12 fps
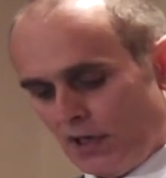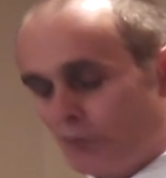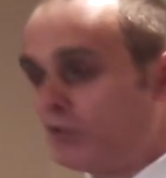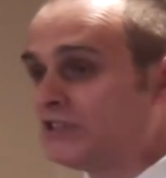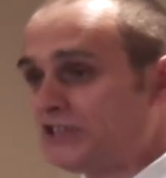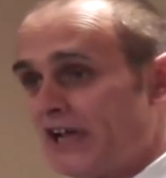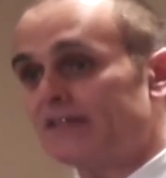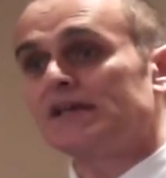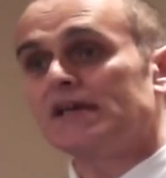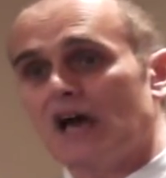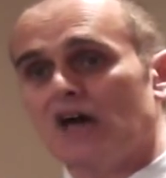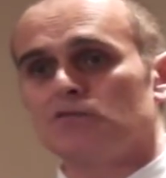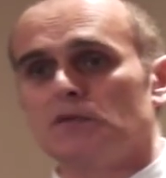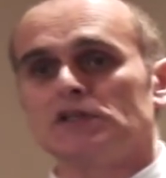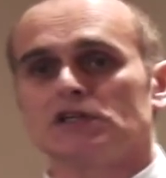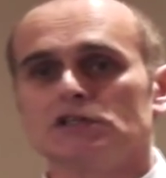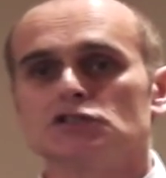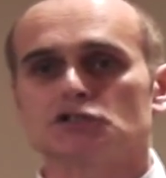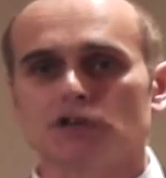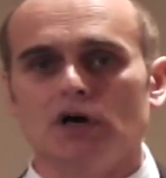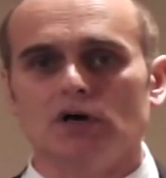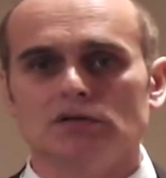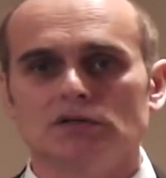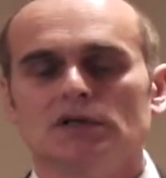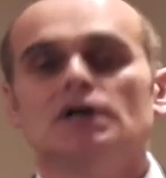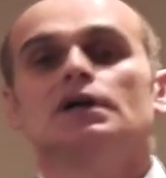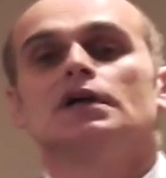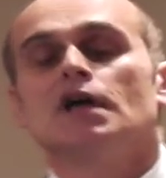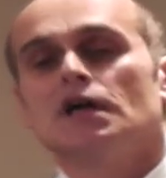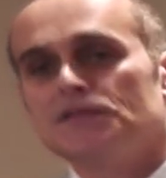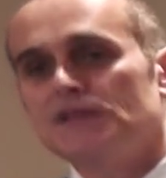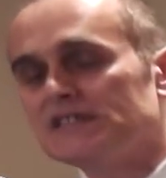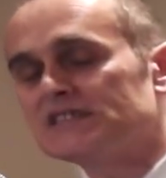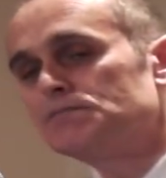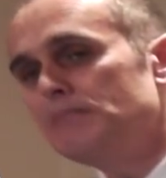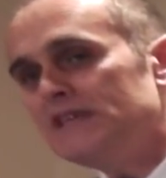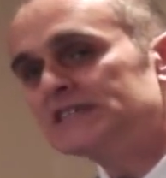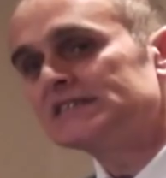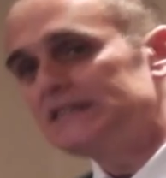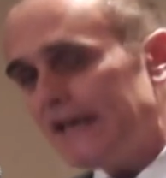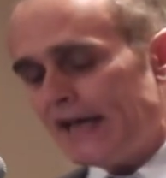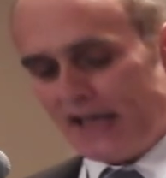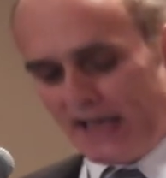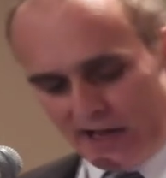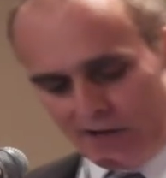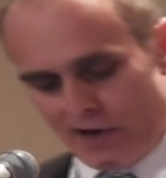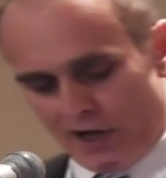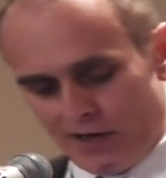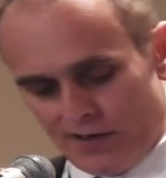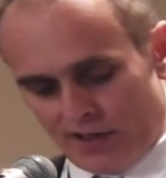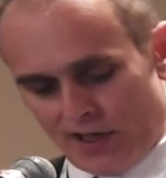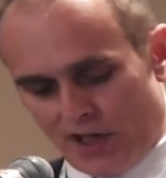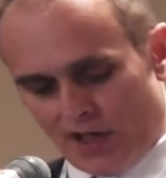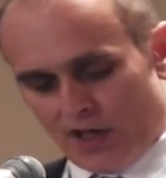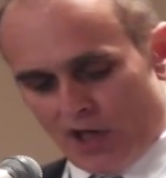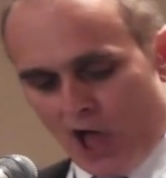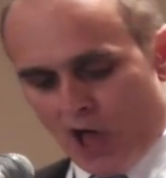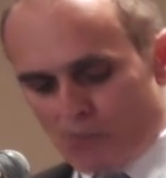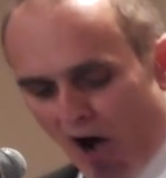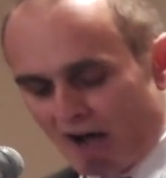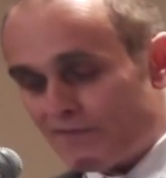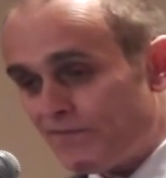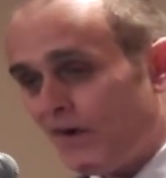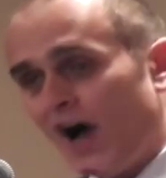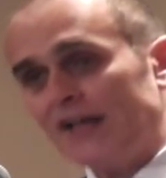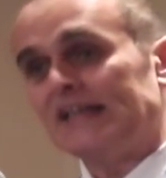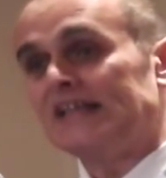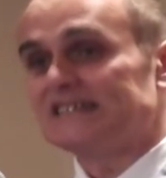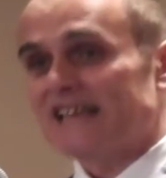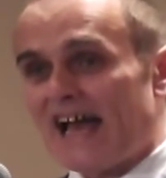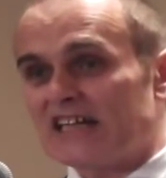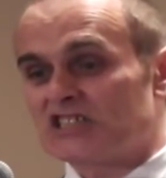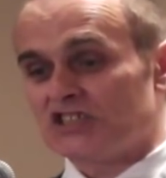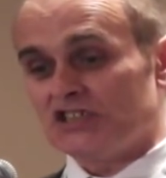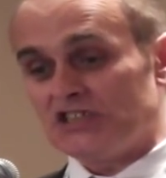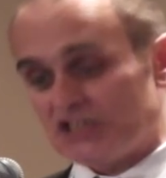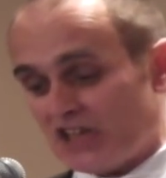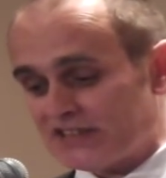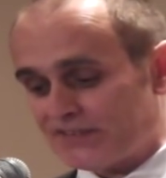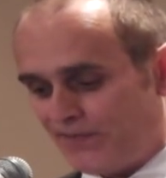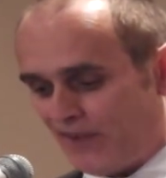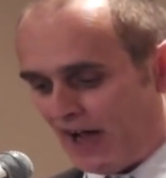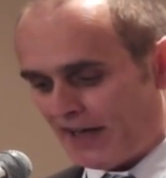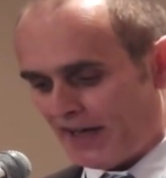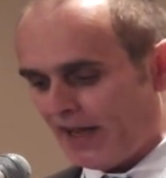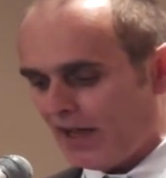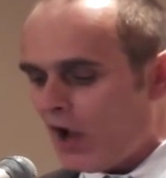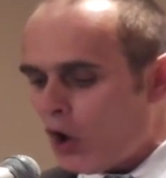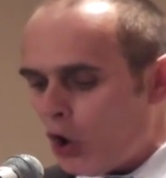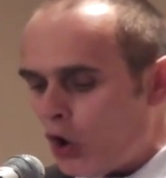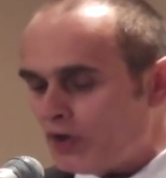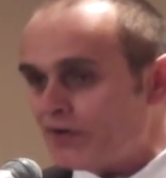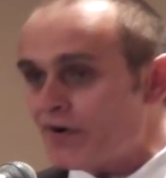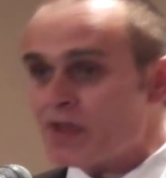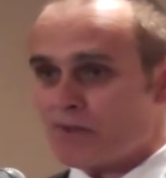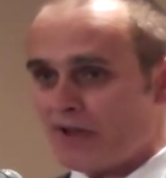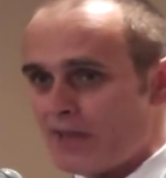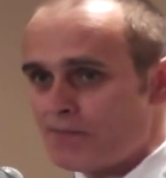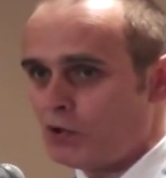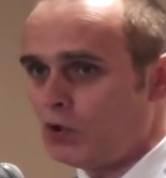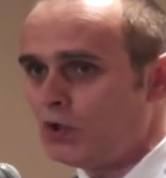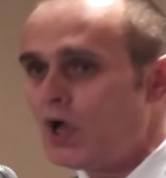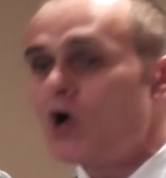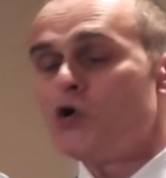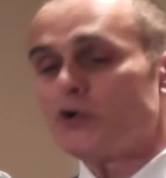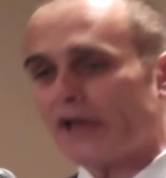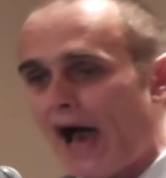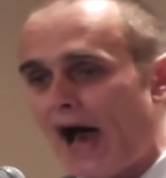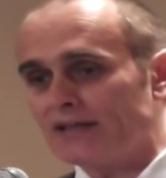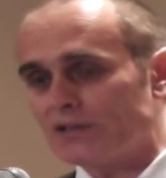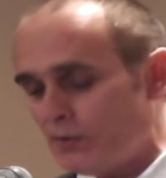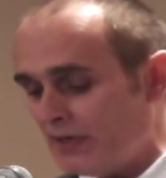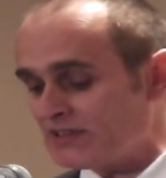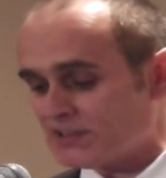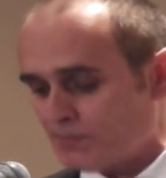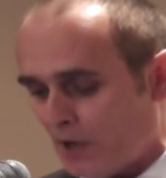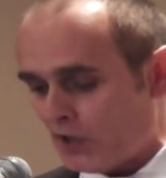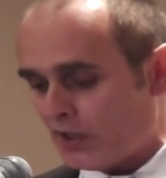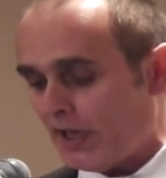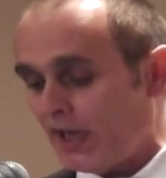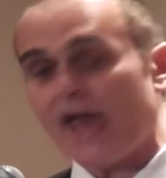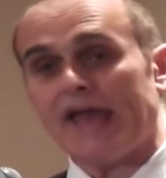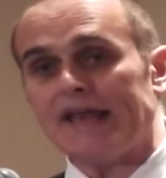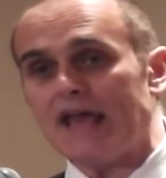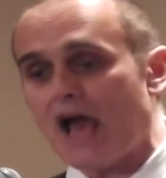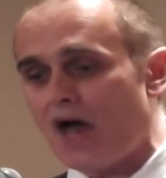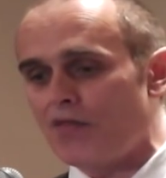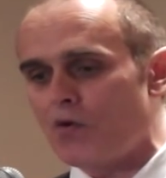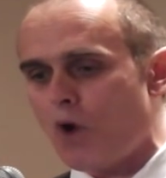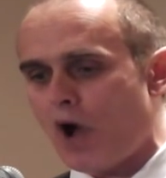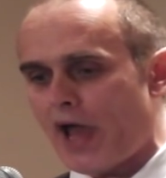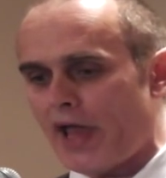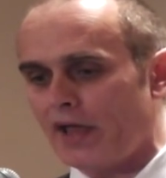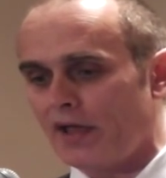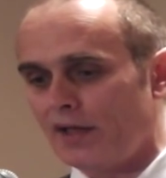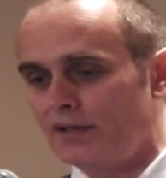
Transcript: rejecting government control. This misled hero might find that he's actually just fighting ordinary people who can't quit smoking any other way.